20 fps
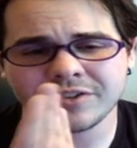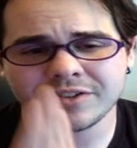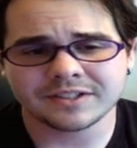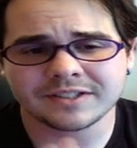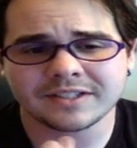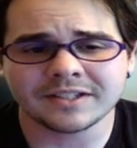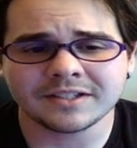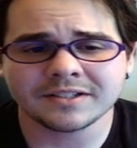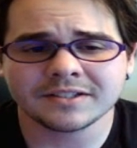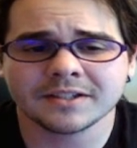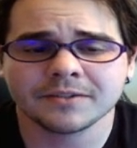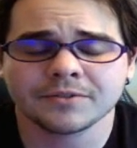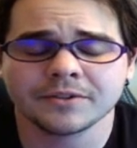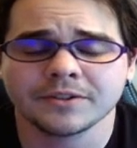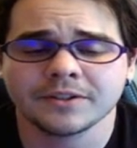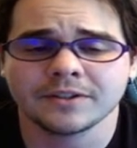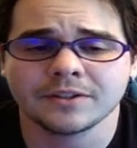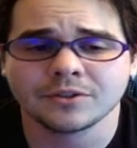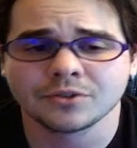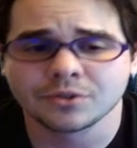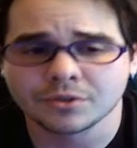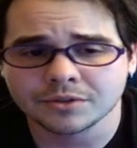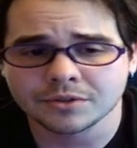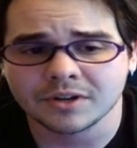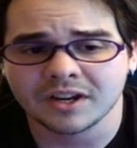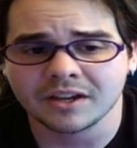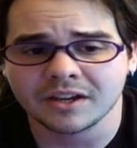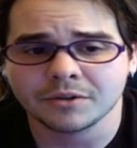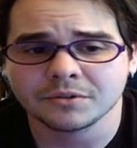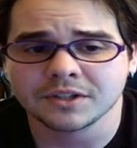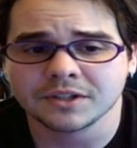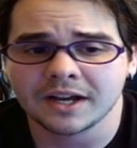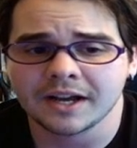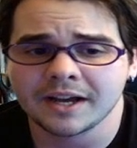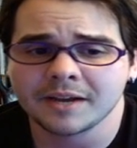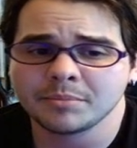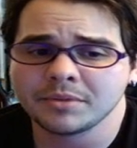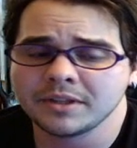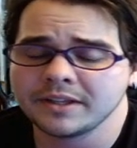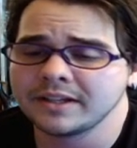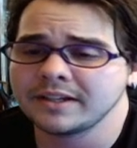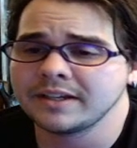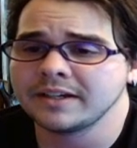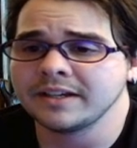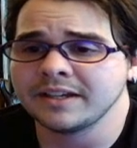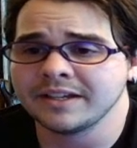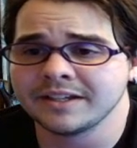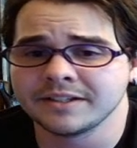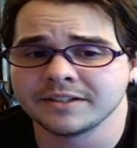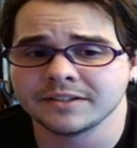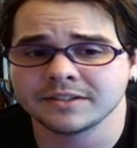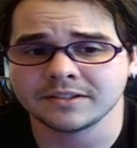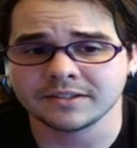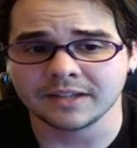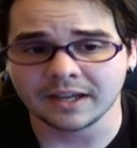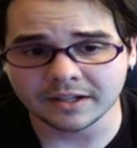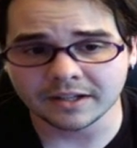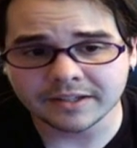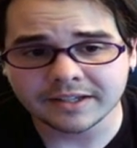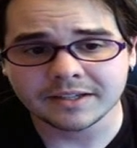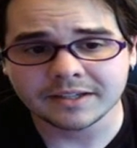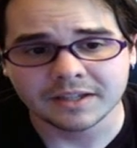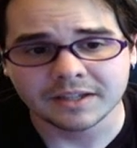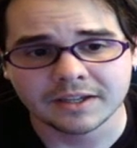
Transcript: this is different than the True Dracos I played against Deli.